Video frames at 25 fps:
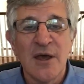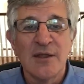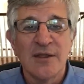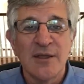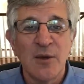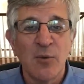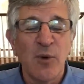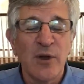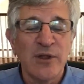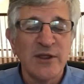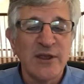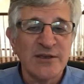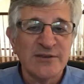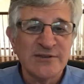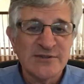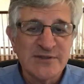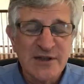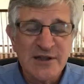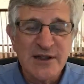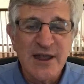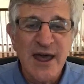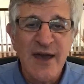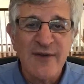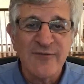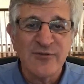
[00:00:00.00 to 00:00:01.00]
That when they
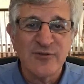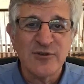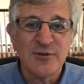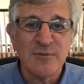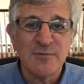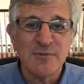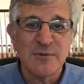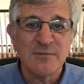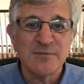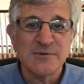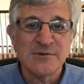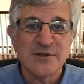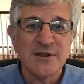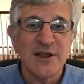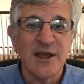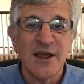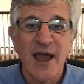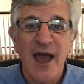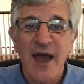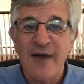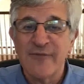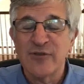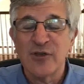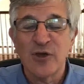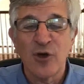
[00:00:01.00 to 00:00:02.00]
still have symptoms and they
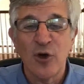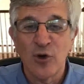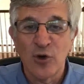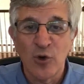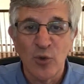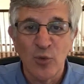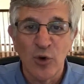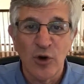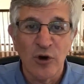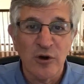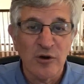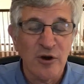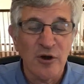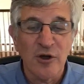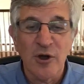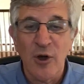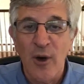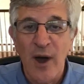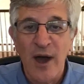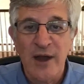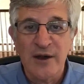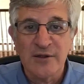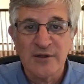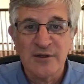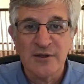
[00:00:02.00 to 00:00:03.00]
have to go to work or go
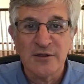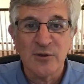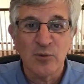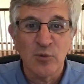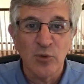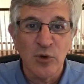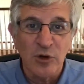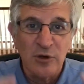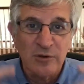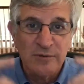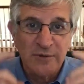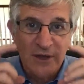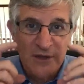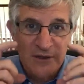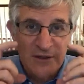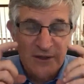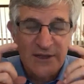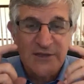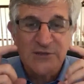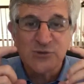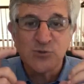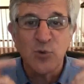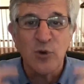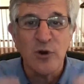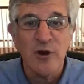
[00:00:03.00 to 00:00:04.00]
out into the world, at
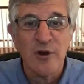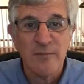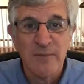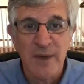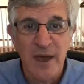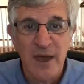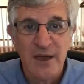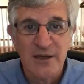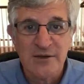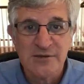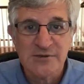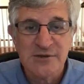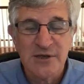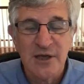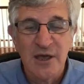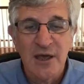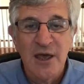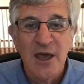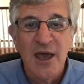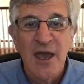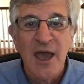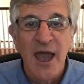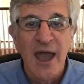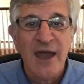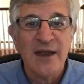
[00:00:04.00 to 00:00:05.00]
least wear a mask.
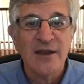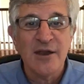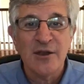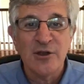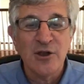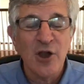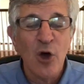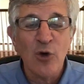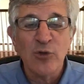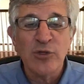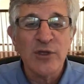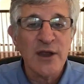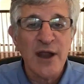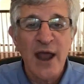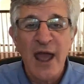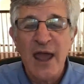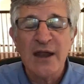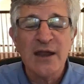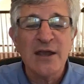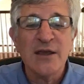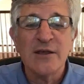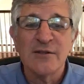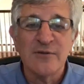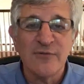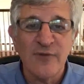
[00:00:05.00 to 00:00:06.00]
And know that
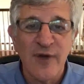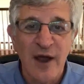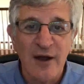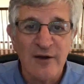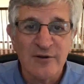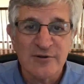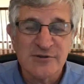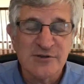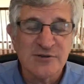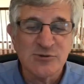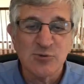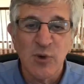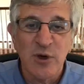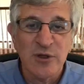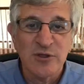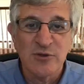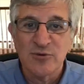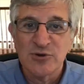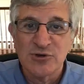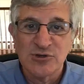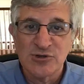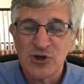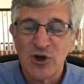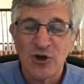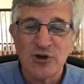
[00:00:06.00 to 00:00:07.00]
any of the viruses, whether
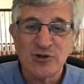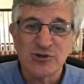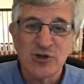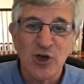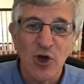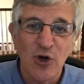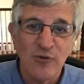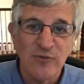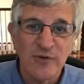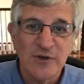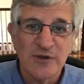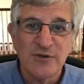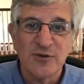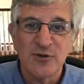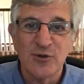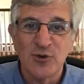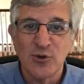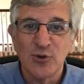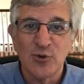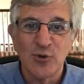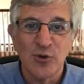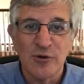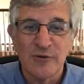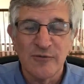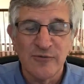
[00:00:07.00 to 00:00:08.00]
it's
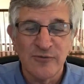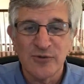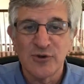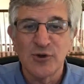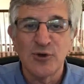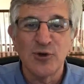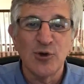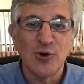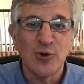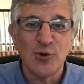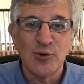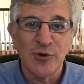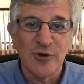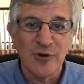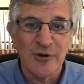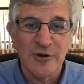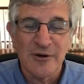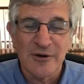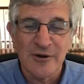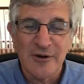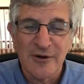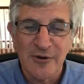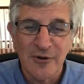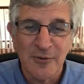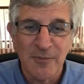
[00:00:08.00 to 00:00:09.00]
SARS-CoV-2 or flu
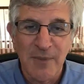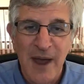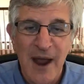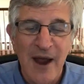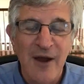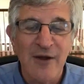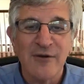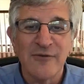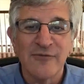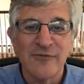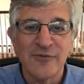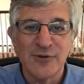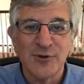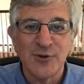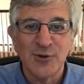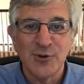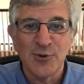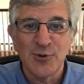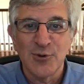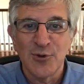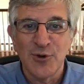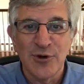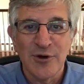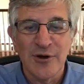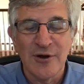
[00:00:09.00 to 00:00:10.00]
or paraflu
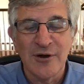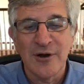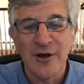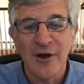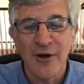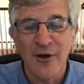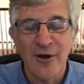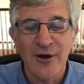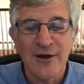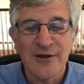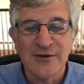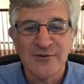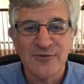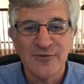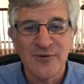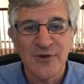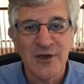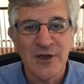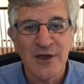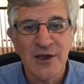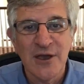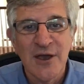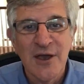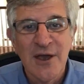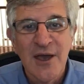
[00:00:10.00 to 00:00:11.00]
or
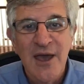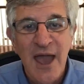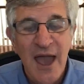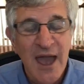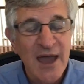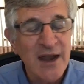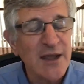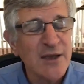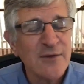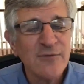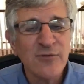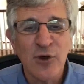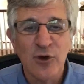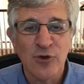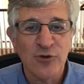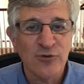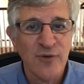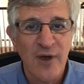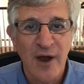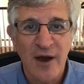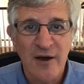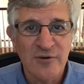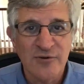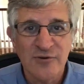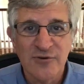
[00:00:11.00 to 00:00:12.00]
RSV, any of those
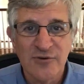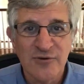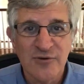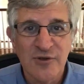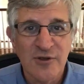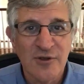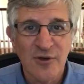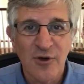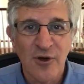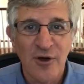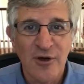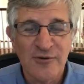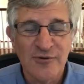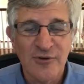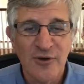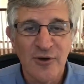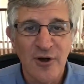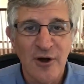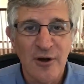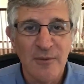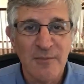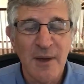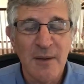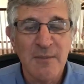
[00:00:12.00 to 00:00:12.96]
viruses can cause harm.